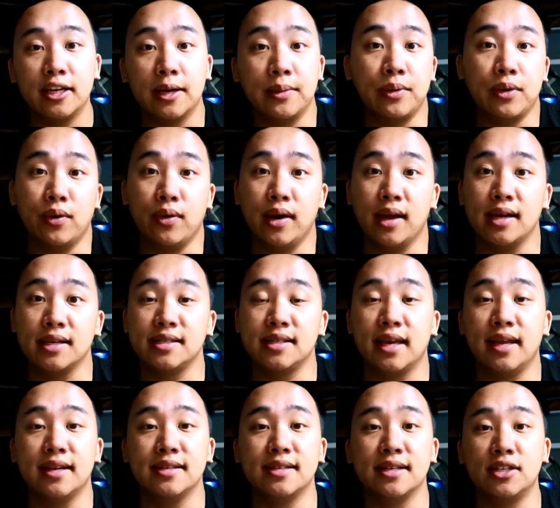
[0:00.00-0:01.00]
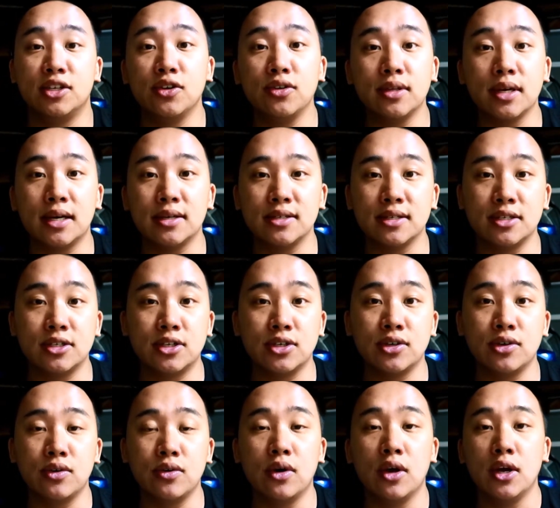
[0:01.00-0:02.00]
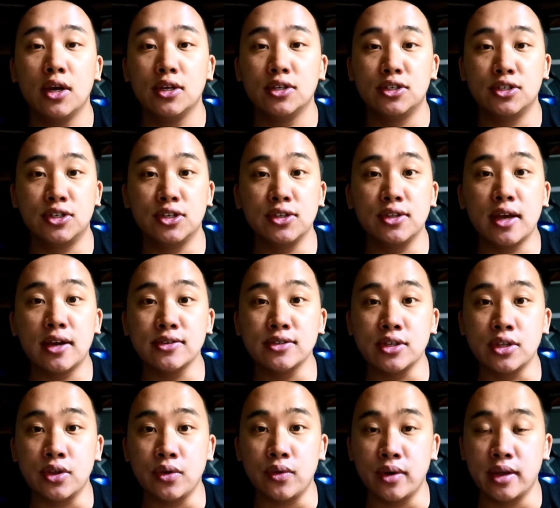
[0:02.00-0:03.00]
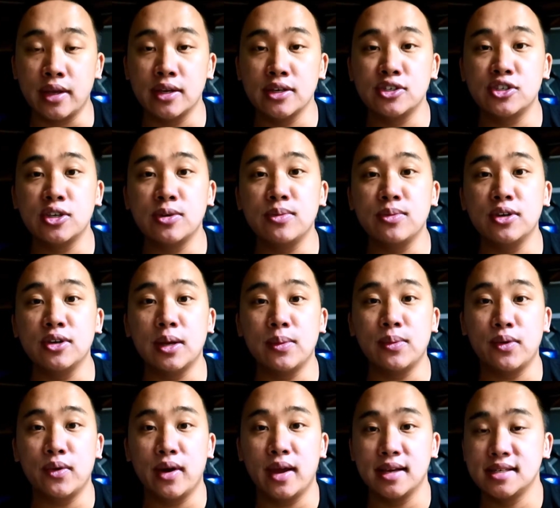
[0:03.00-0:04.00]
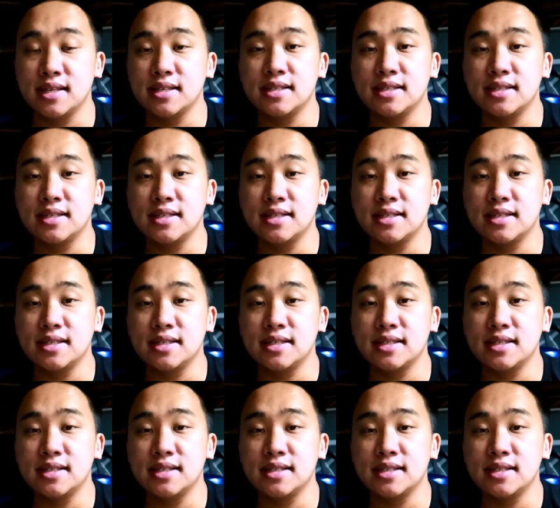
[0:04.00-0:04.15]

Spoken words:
WRX. That is a 2002 to 2003 Subaru WRX.